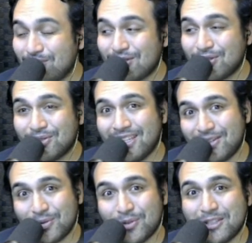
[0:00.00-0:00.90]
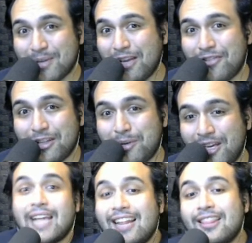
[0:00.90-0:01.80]
So it was my 5th
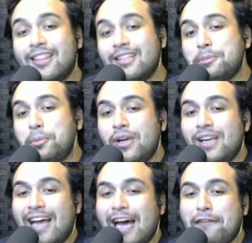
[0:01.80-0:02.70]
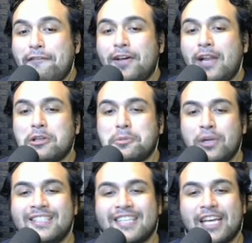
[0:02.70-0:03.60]
pick. At this point, I felt I was
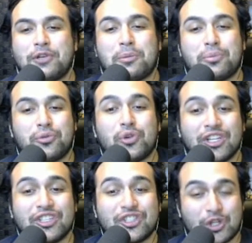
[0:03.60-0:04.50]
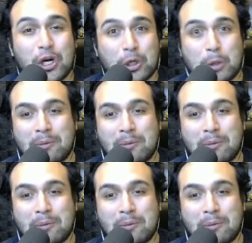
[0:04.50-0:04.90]
putting together a pretty strong group of